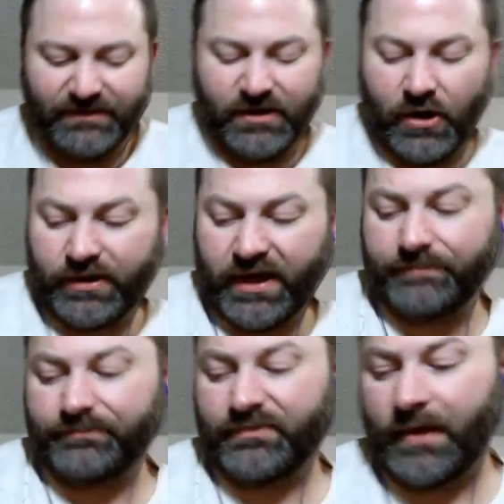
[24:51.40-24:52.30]
okay,
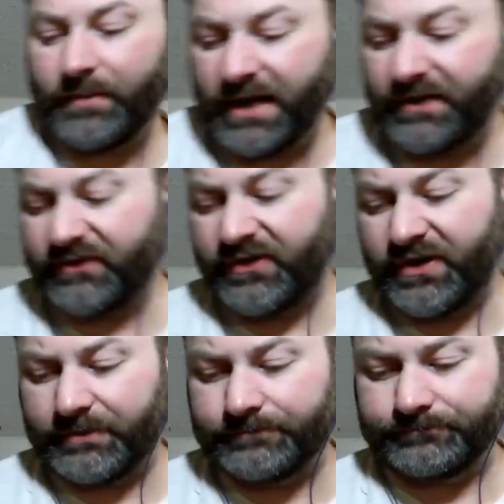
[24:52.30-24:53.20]
I'm going to end this
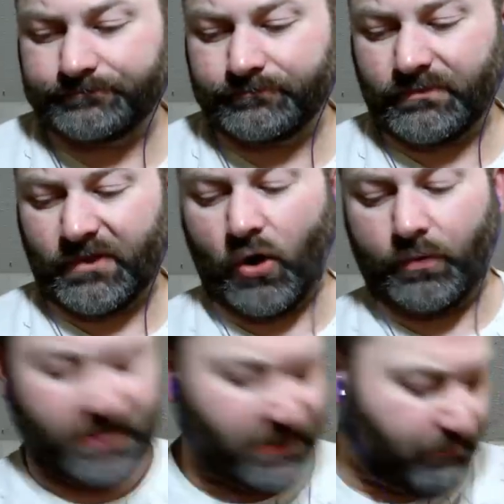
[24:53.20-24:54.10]
here. I hope
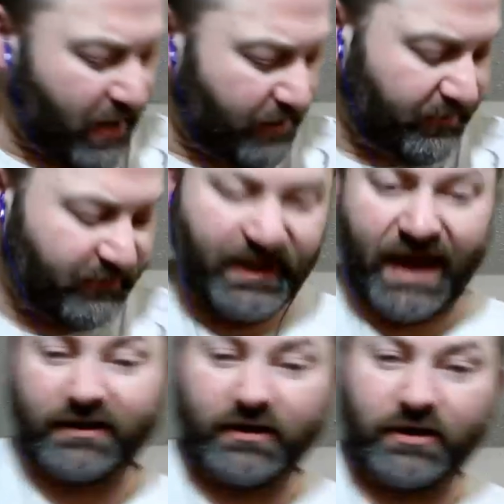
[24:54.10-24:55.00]
you didn't mind me
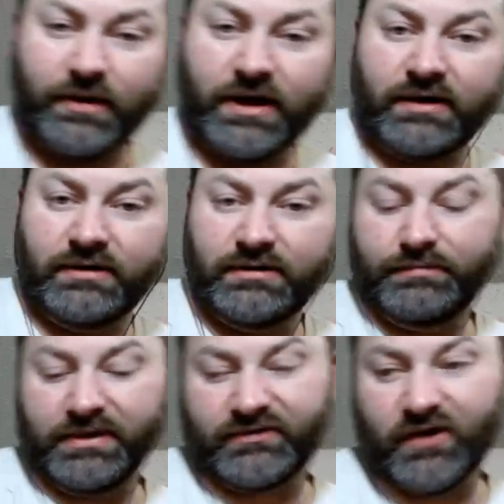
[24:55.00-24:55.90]
snacking on a uh,
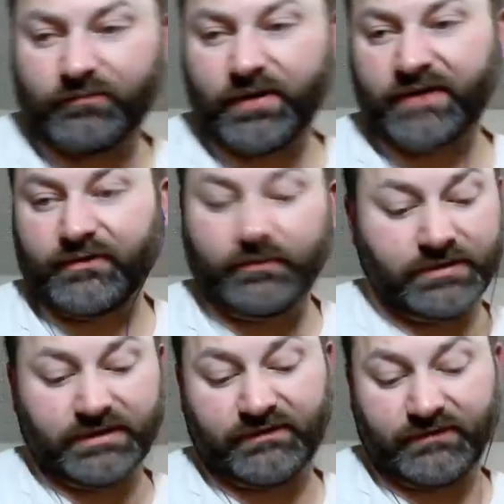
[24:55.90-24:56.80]
big soft pretzel
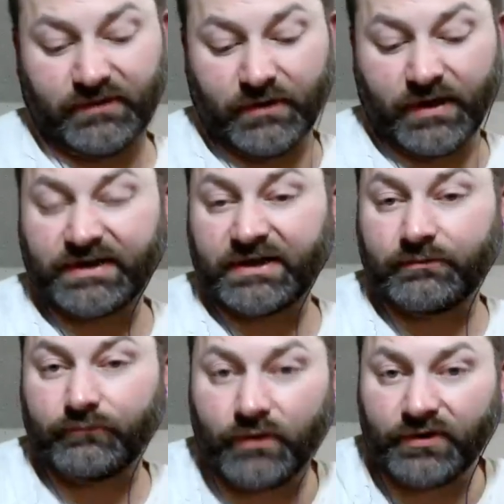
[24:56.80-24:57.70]
cuz you know I did it
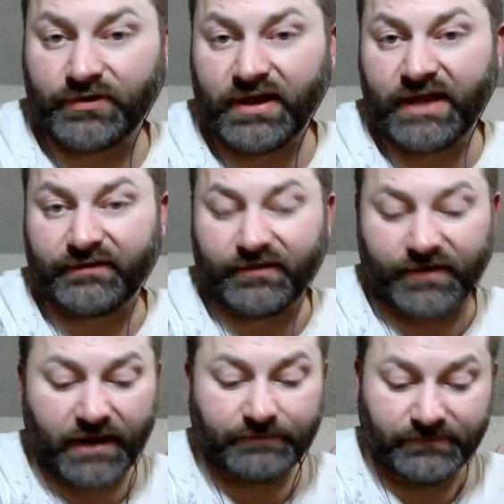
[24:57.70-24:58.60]
whether you liked it or
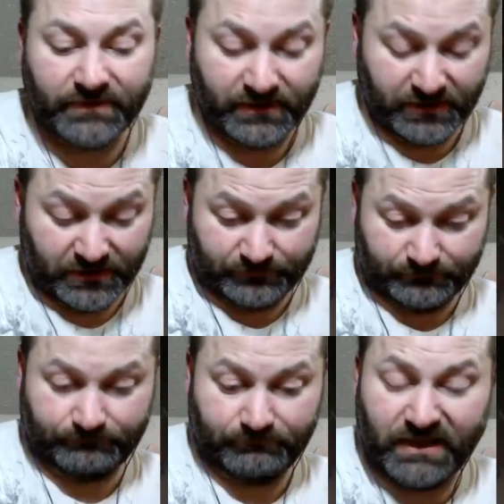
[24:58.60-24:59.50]
not.
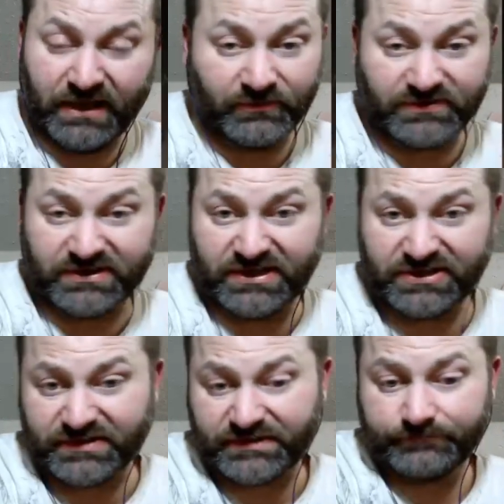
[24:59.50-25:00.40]
And it was
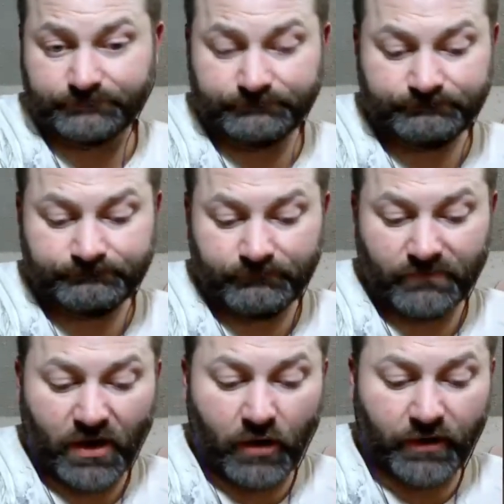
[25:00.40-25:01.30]
delicious.
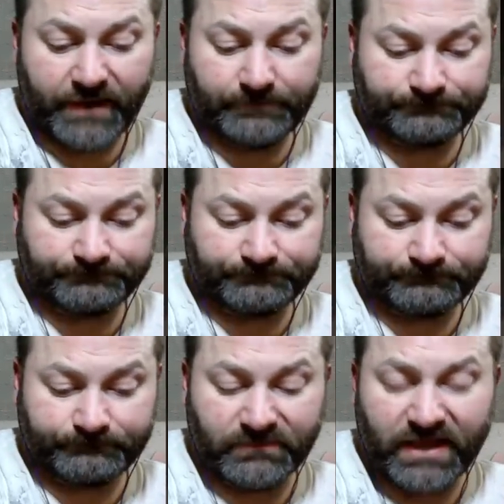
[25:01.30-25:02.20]
Okay,
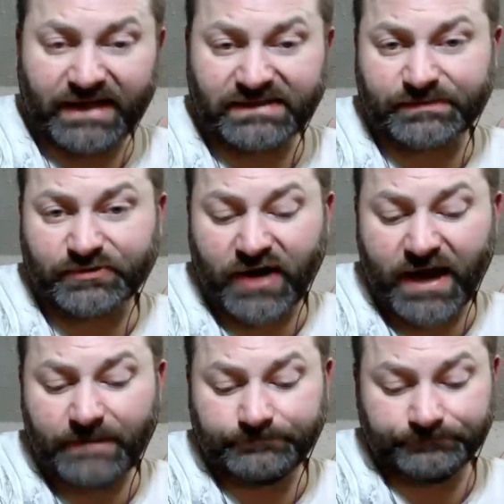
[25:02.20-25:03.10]
like and subscribe